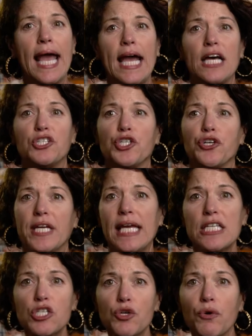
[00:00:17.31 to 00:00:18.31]
as your
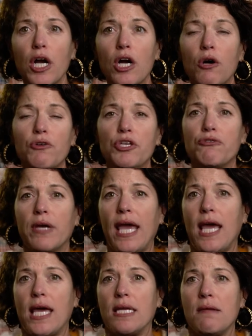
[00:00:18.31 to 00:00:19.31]
kids grow, you
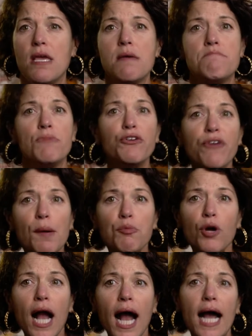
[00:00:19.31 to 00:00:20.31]
can move
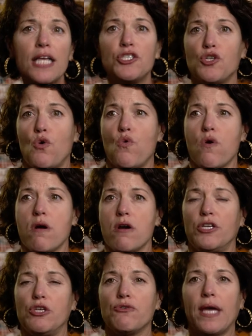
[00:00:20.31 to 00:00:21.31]
up rods
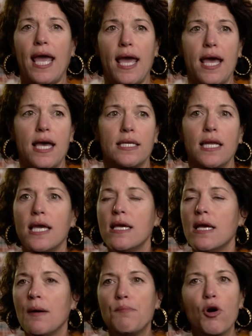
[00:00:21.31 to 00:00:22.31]
or you can
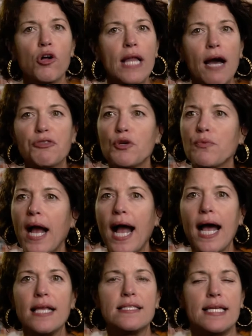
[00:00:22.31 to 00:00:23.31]
pull out the
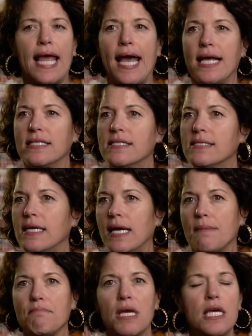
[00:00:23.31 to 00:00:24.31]
rods and add
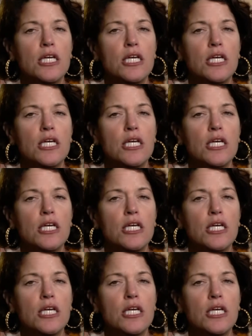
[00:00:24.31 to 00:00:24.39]
some